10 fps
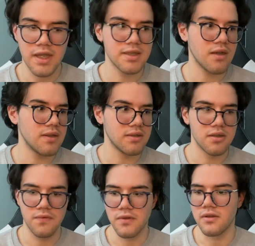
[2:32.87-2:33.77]
That's how I
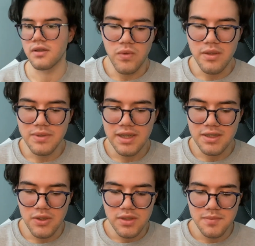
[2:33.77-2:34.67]
started funk. Right when they
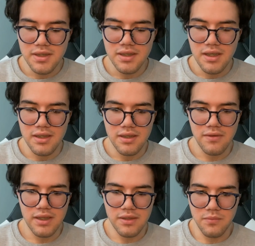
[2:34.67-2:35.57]
chose me and they
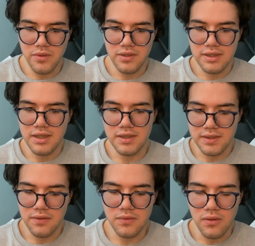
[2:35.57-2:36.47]
were like, we're getting
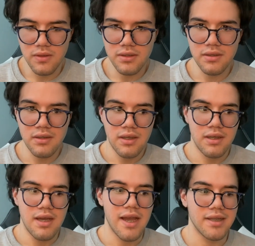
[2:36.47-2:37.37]
stuff going,
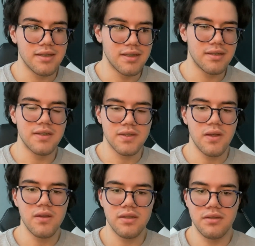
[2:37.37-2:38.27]
I did the
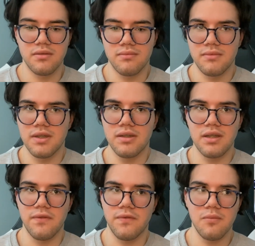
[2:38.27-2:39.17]
song in
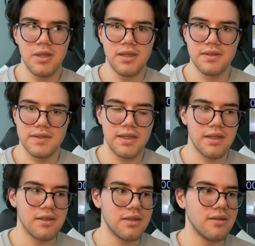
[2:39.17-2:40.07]
literally a few minutes, like
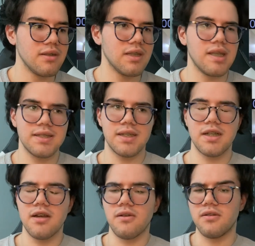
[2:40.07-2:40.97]
literally less than
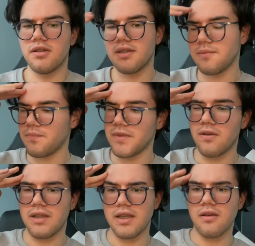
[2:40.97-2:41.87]
an hour. They
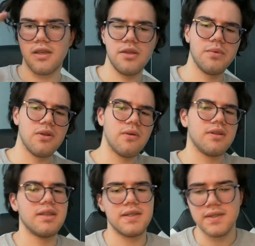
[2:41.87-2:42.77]
were like, okay,
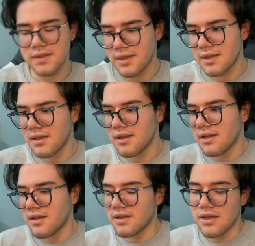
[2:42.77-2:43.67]
record this,
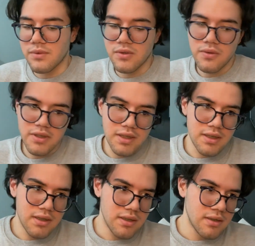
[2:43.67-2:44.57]
and I recorded
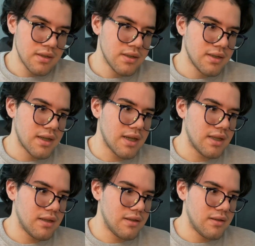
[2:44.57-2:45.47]
it,
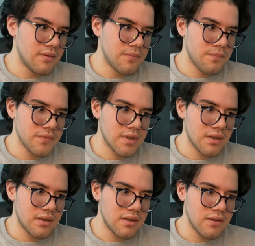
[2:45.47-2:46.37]
and
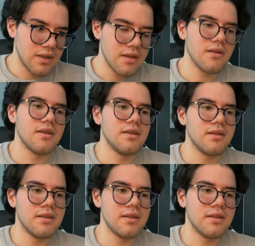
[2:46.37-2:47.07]
they were like, okay.